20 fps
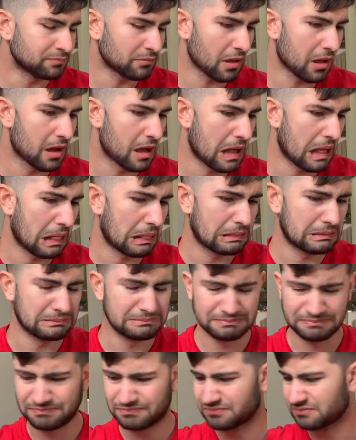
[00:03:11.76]
Ugh.
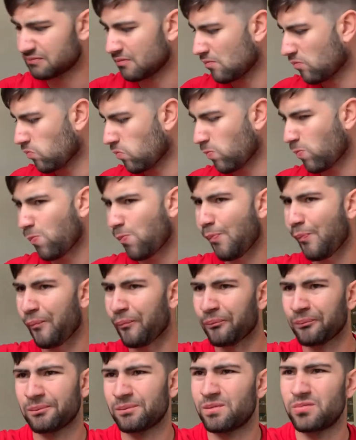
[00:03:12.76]

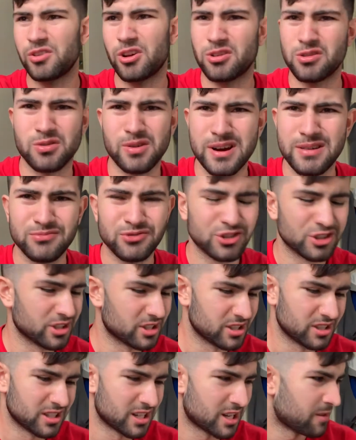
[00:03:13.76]
Don't know why I'm
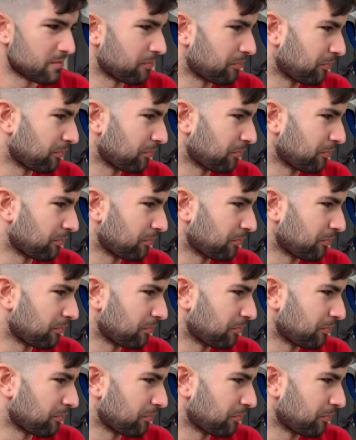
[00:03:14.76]
drinking that.